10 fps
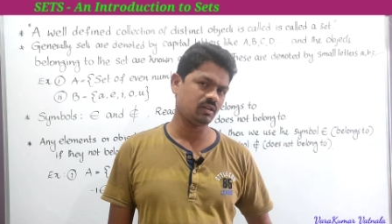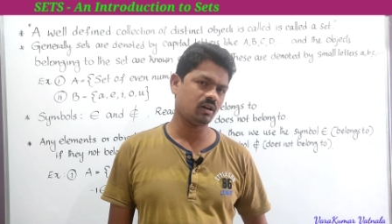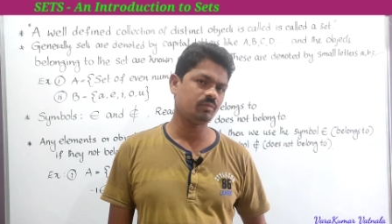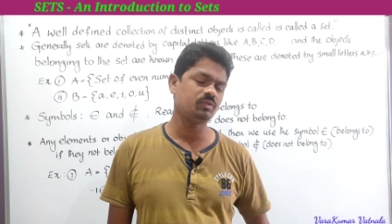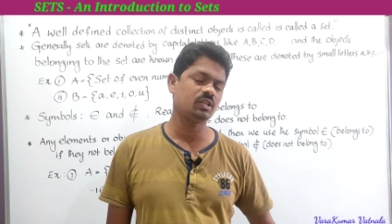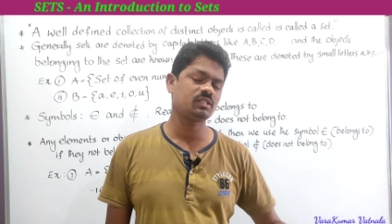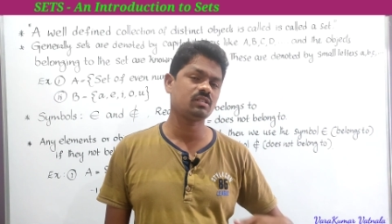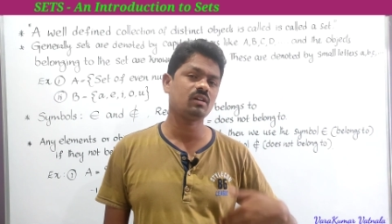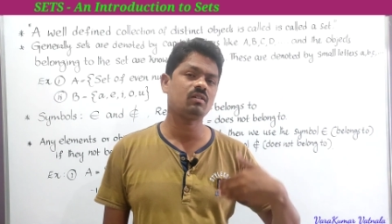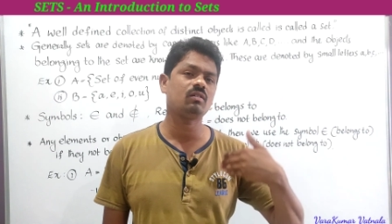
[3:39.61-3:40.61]

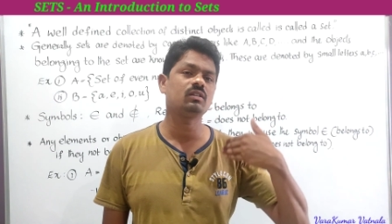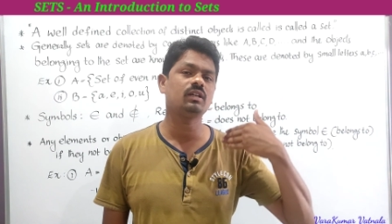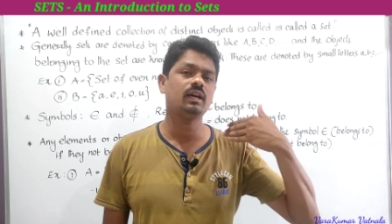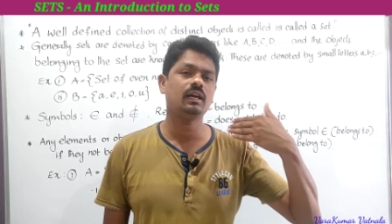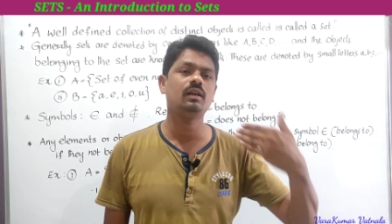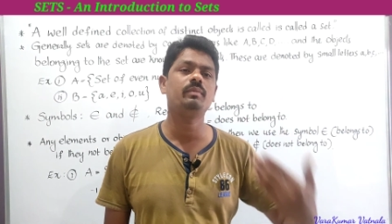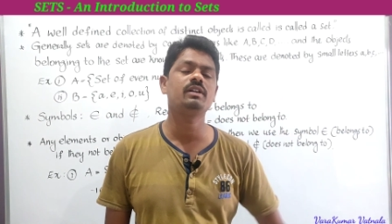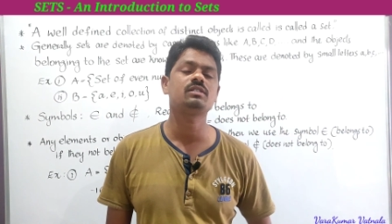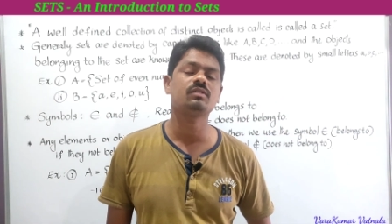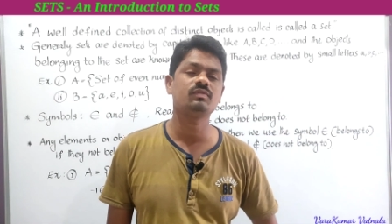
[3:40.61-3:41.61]
Objects are called the
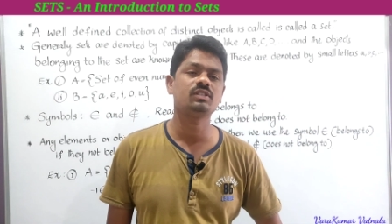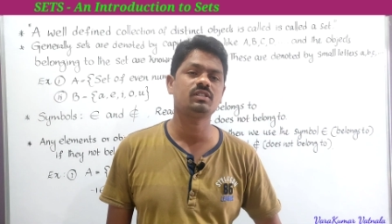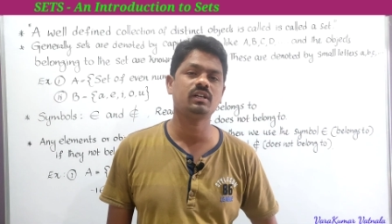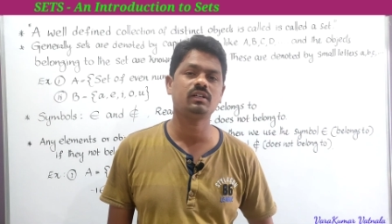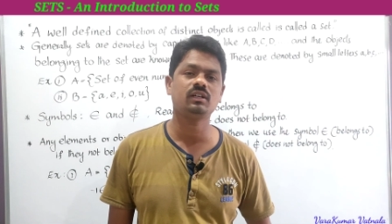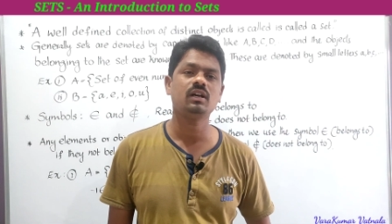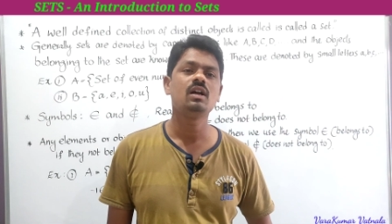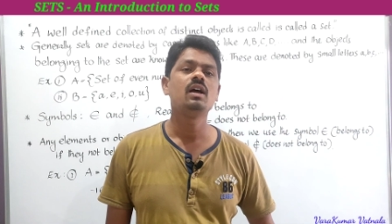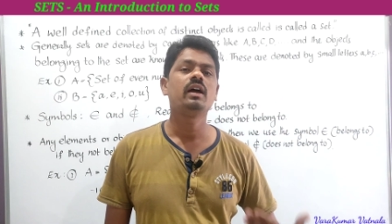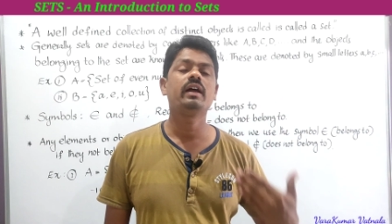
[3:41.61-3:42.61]
elements of the set uh,
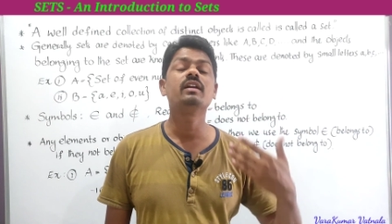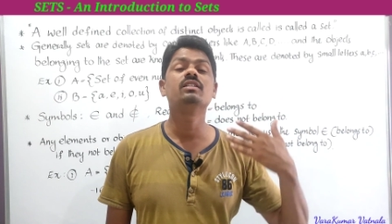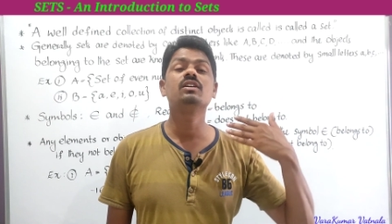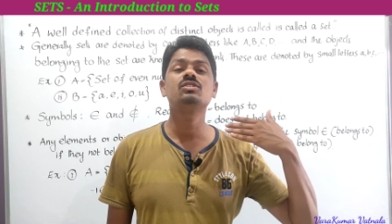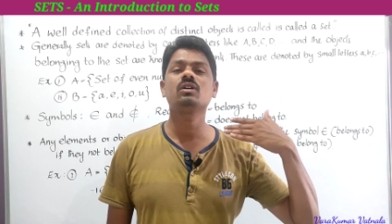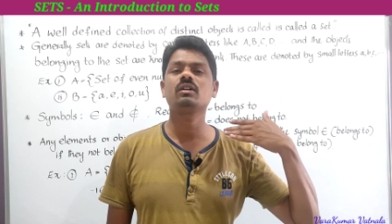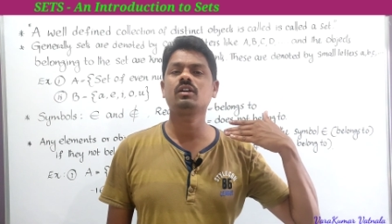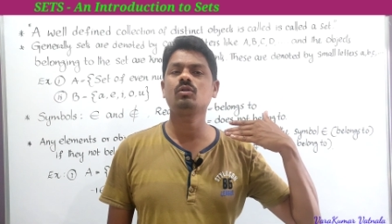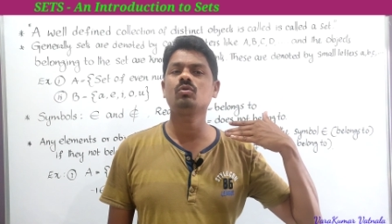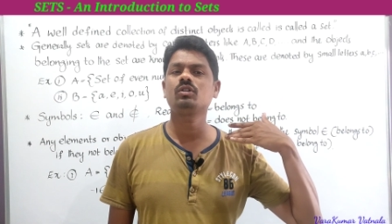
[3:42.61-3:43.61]
and these are
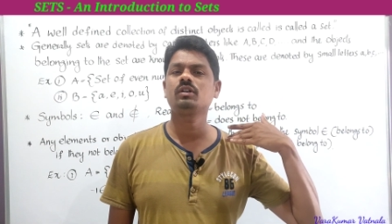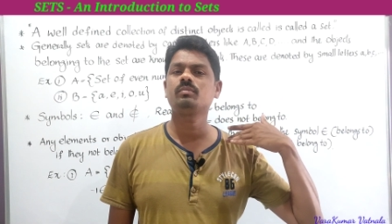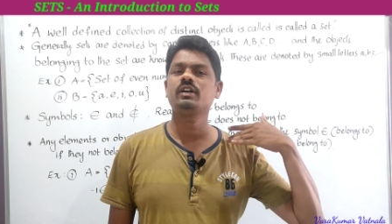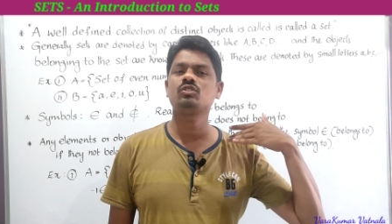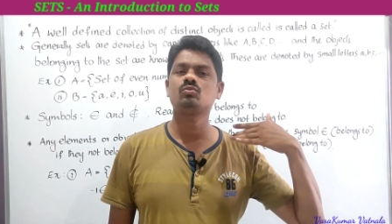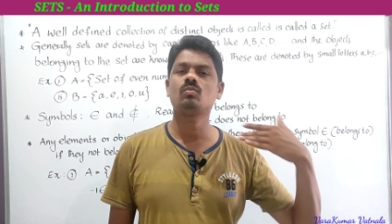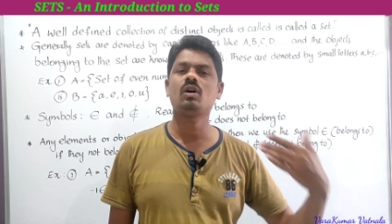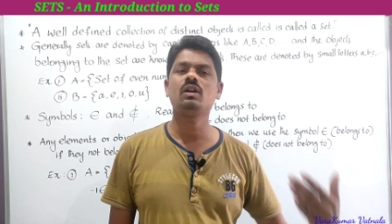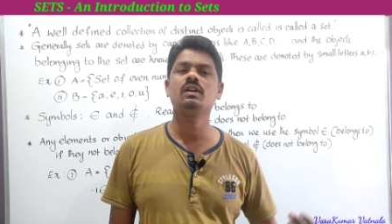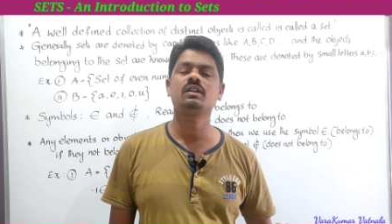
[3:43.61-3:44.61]
denoted by
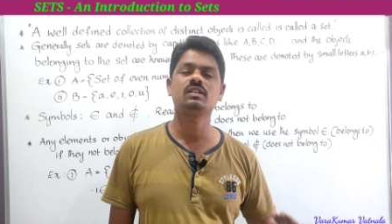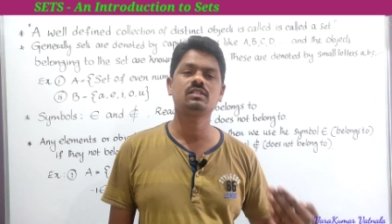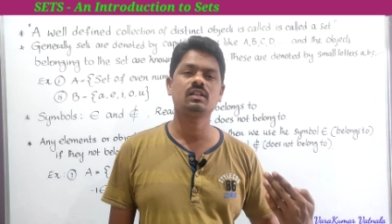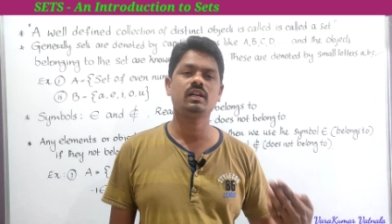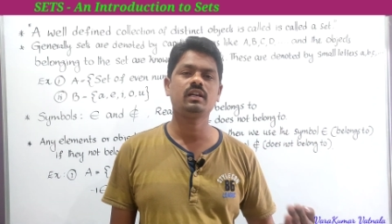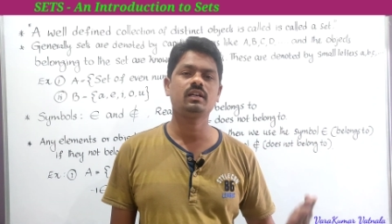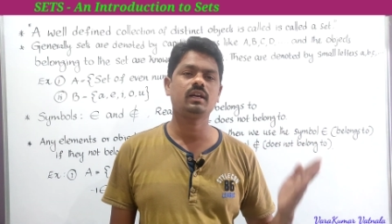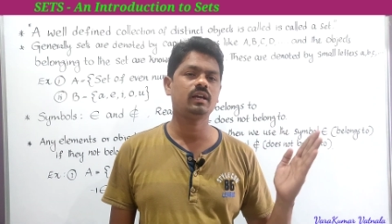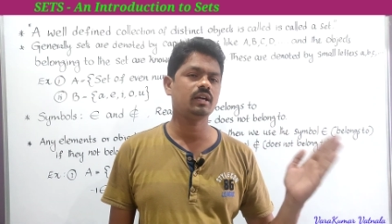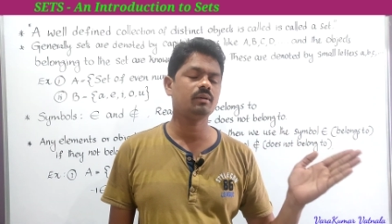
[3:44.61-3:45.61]
small letters like
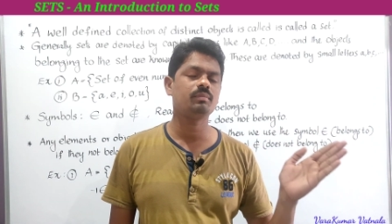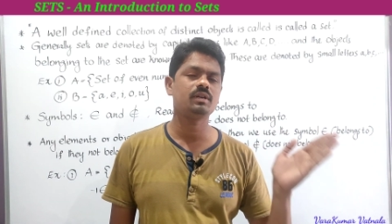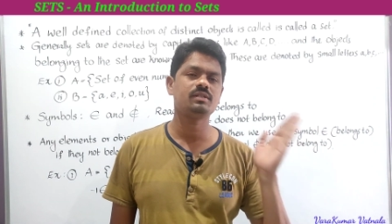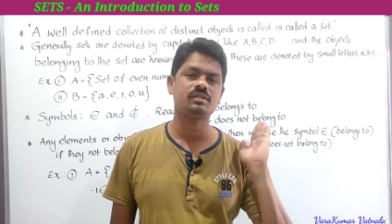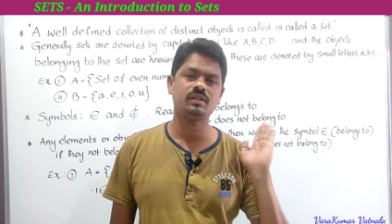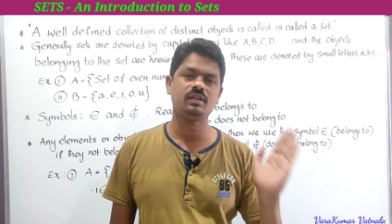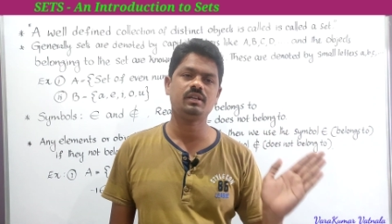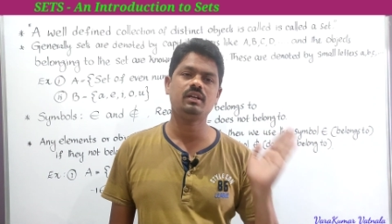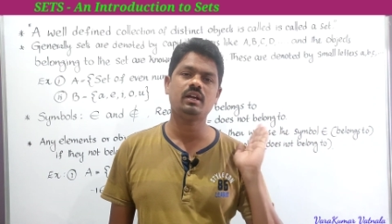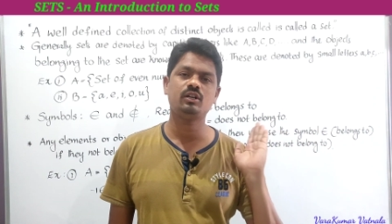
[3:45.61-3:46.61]
A, B, C,
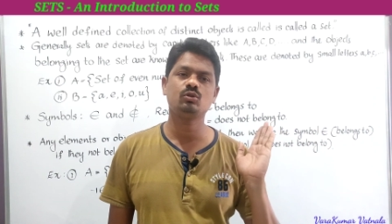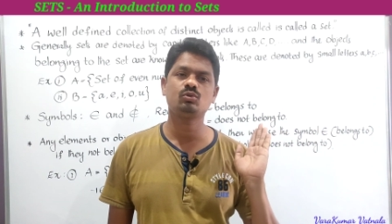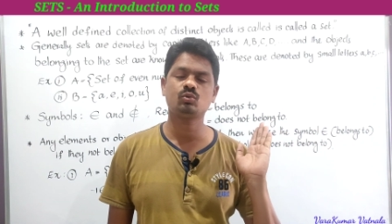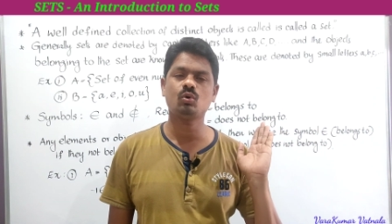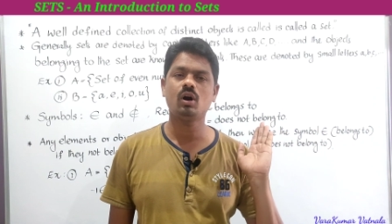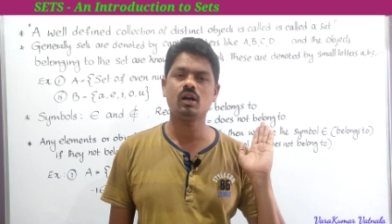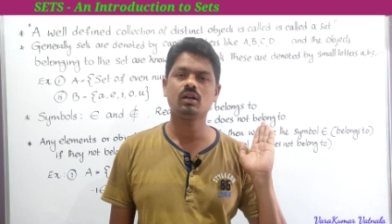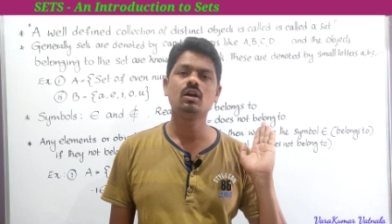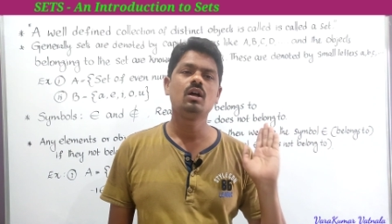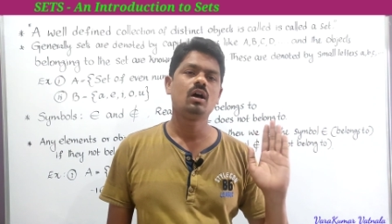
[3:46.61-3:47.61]
D and so on.
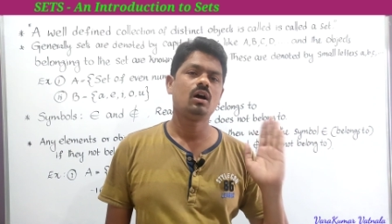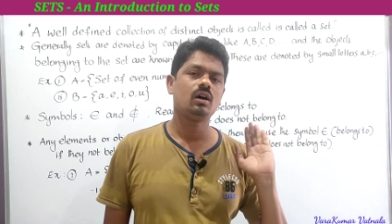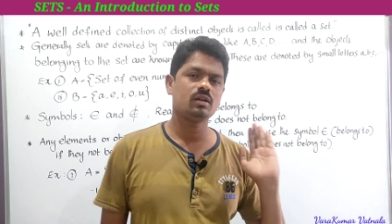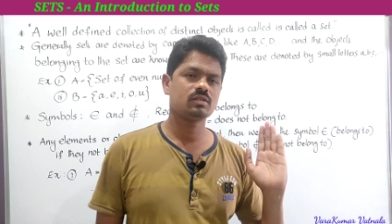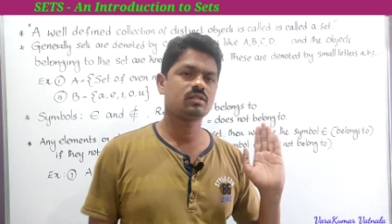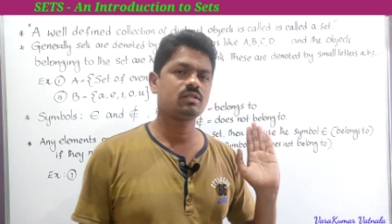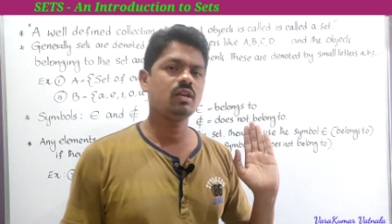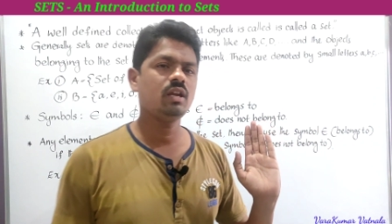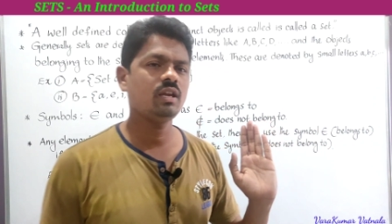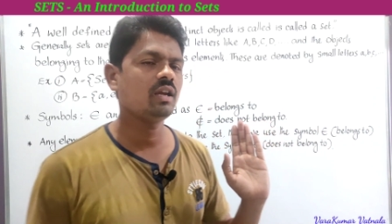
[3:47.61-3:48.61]
Uh, see